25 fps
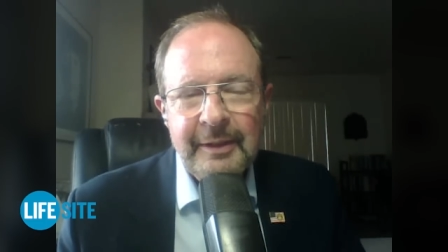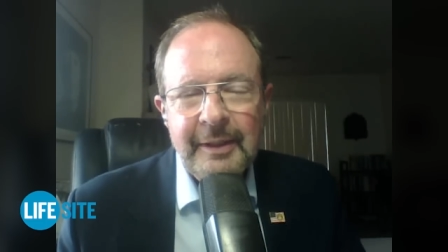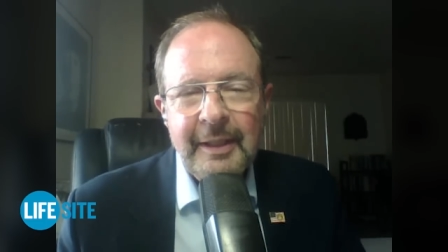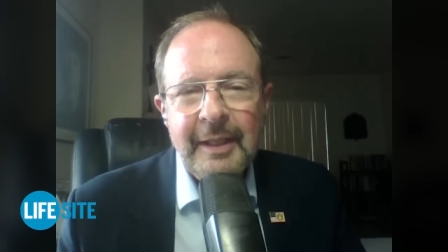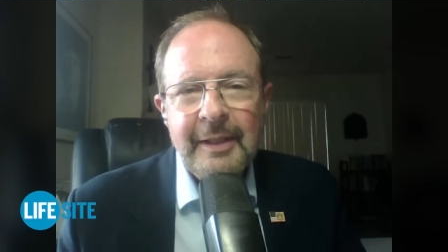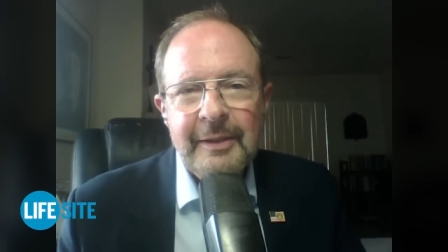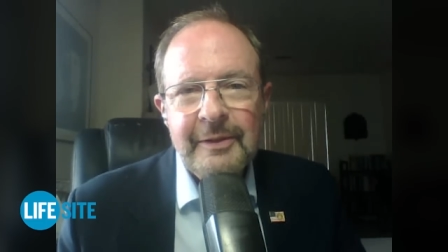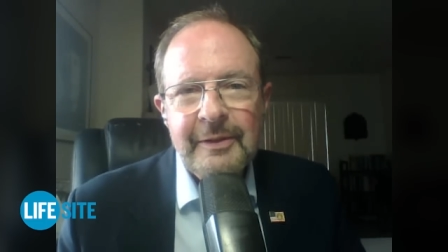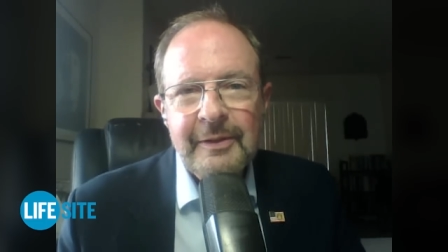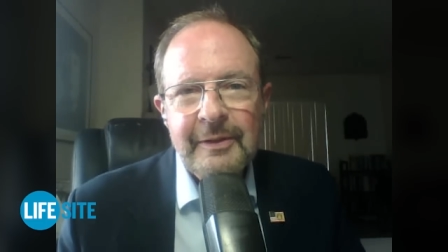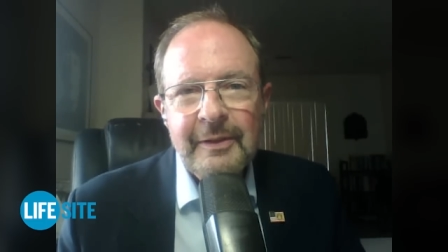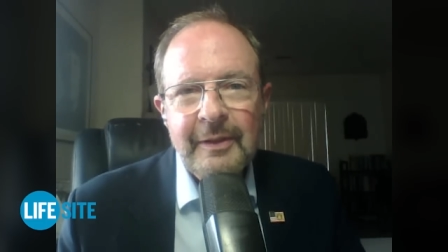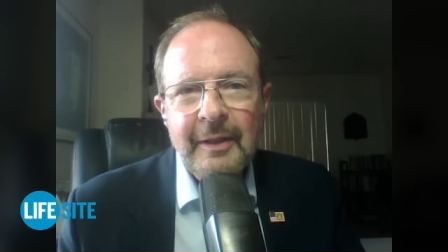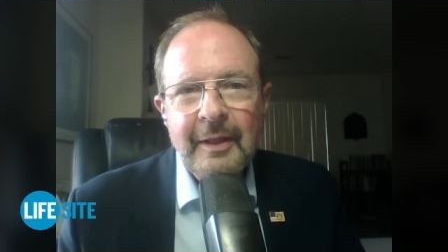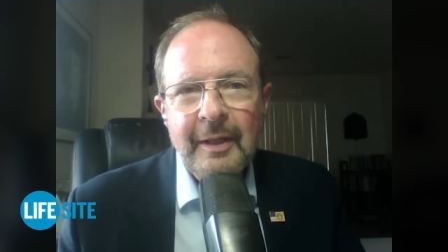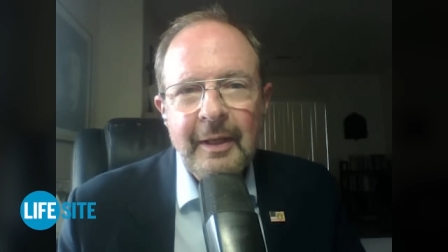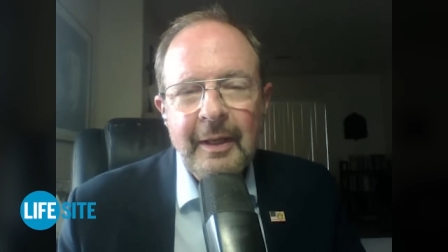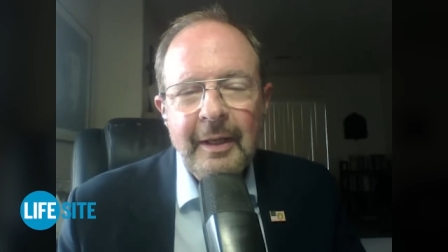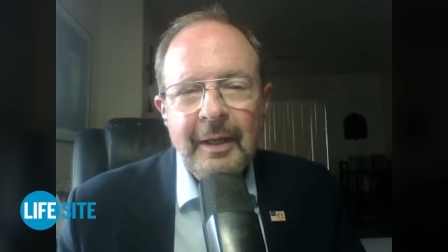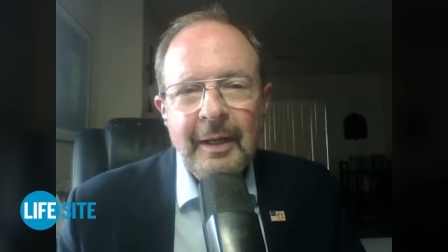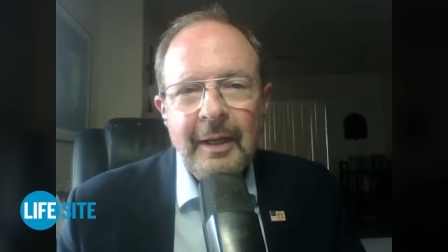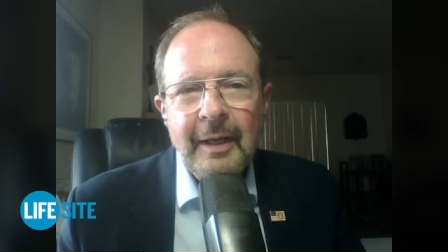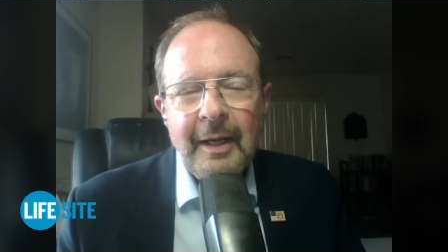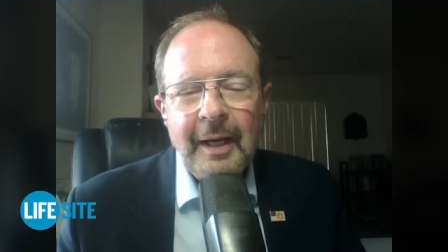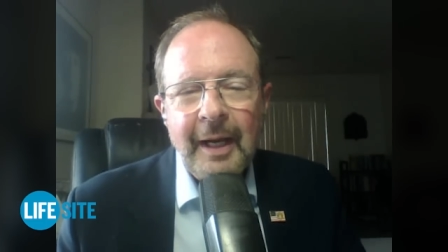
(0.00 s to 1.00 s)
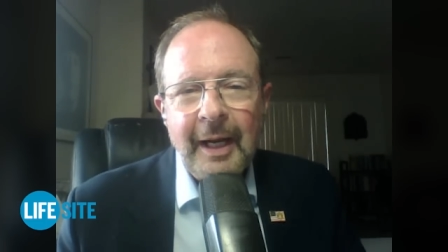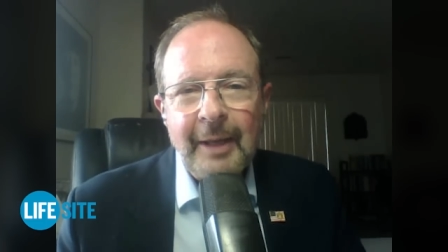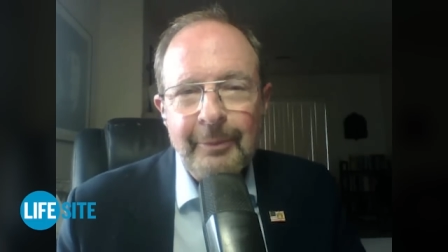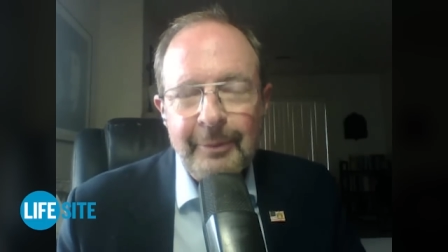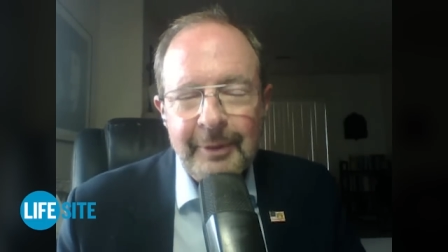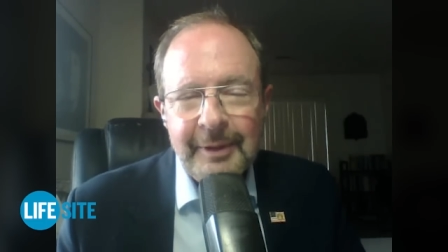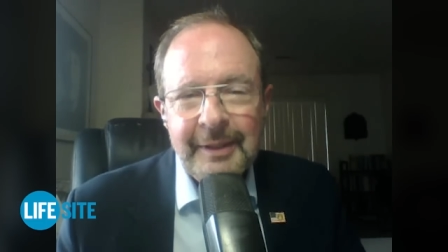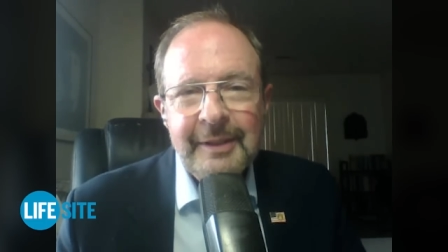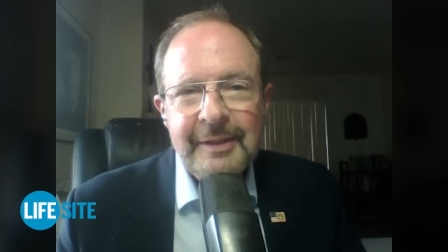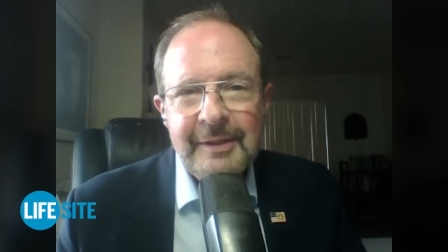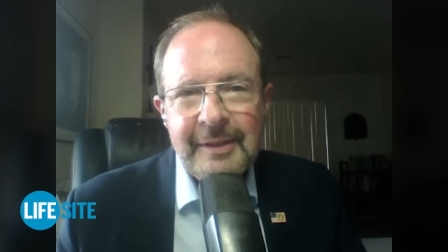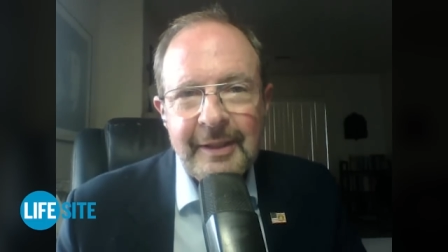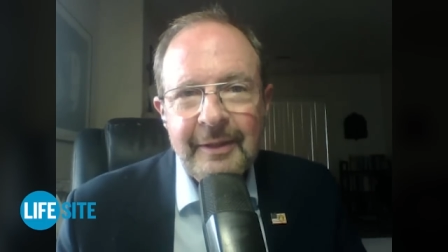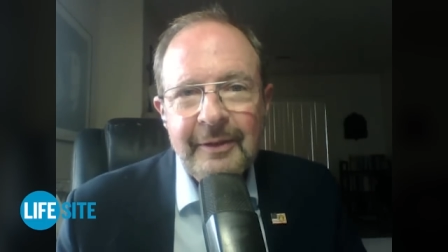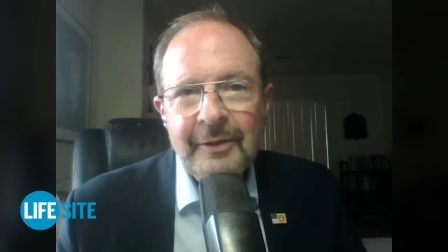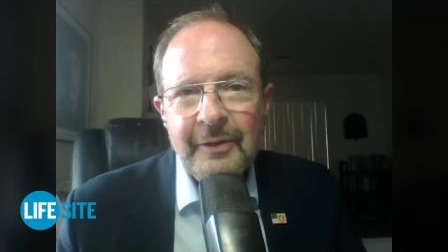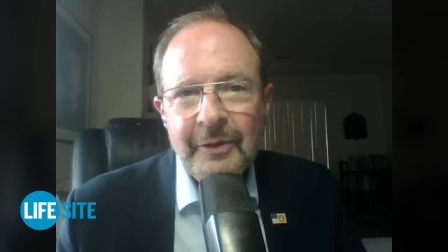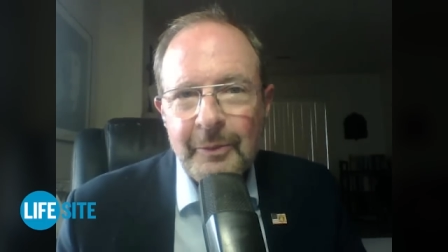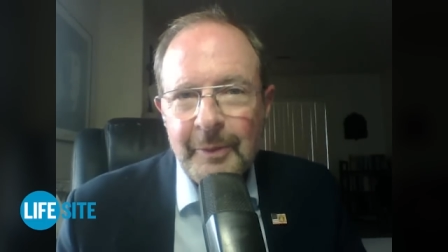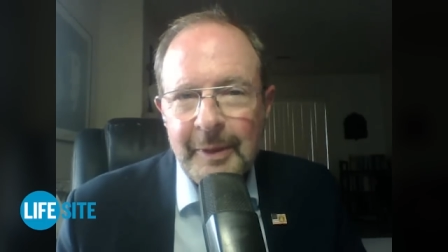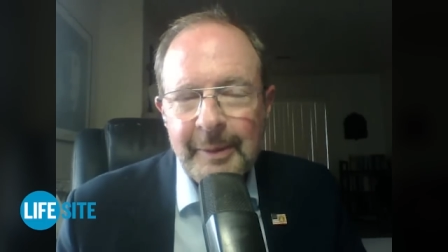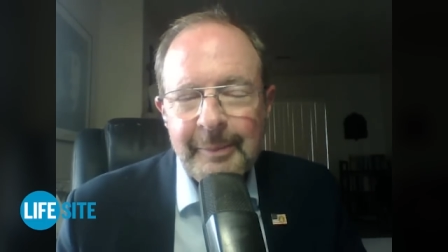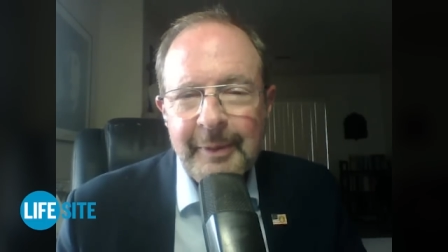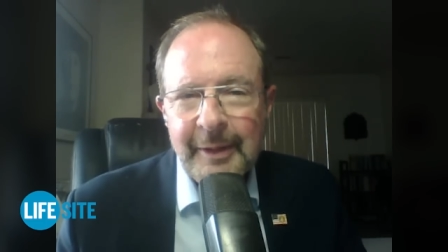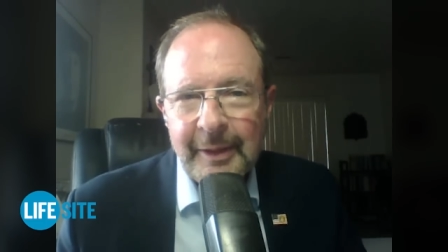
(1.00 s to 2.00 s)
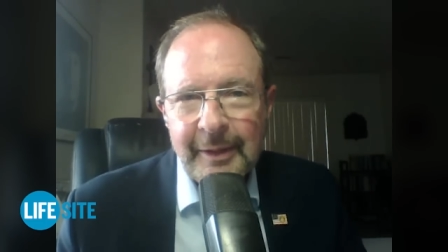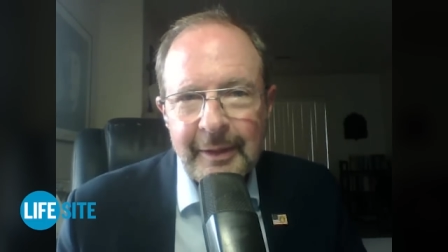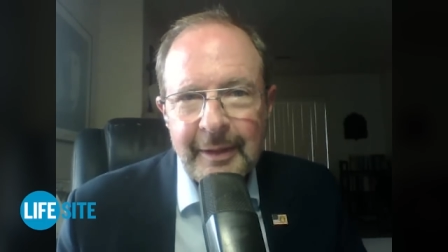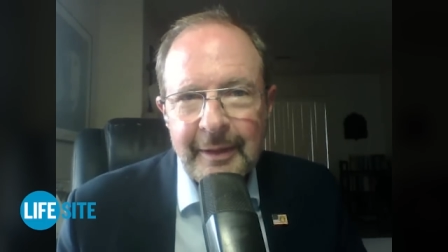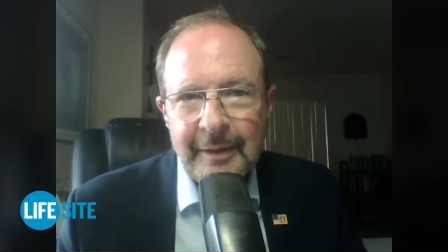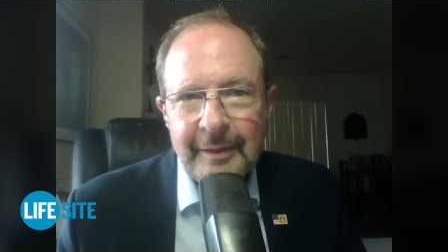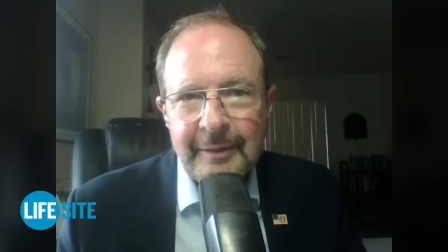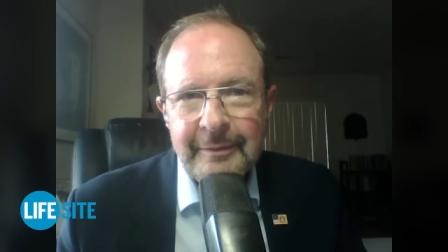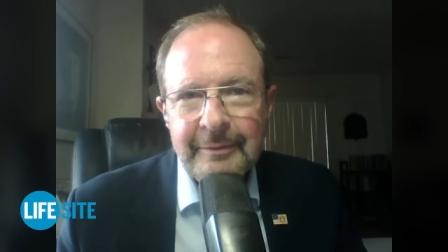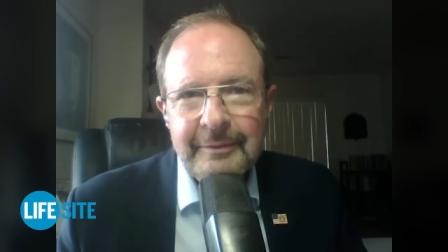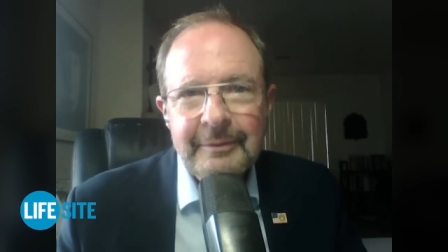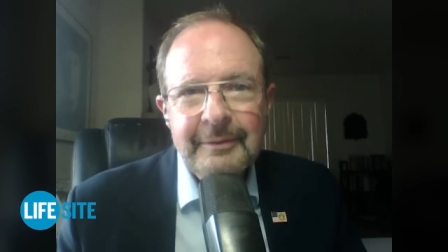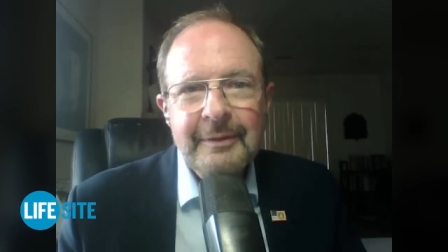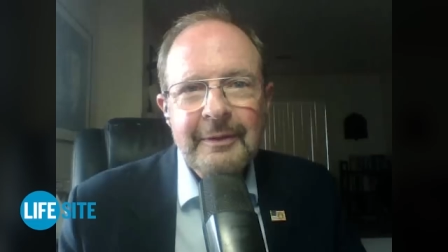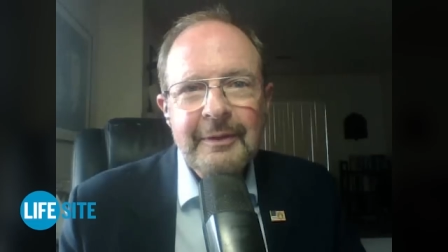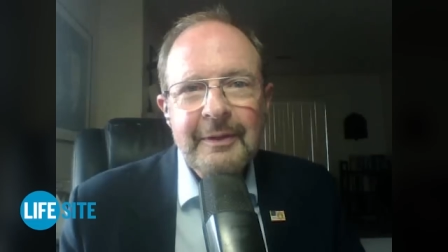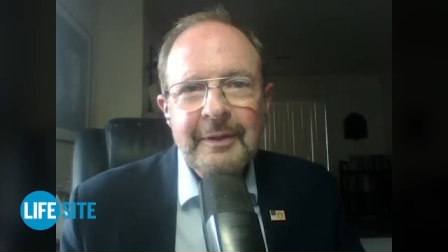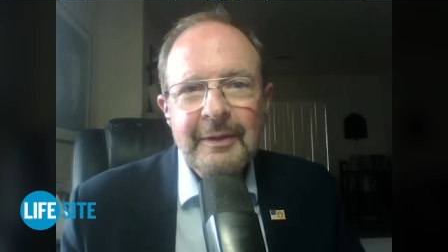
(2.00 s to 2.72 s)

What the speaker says: And yes, I really said 3 million.